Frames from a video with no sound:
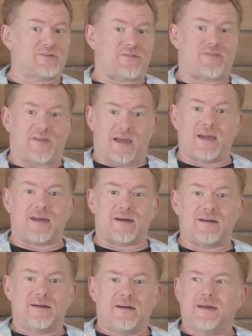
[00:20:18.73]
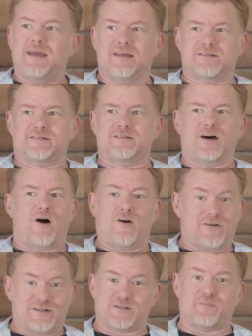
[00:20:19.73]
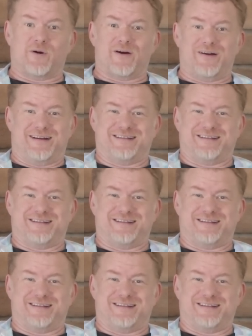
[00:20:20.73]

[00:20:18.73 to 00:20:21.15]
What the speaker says: to think is the hardest part.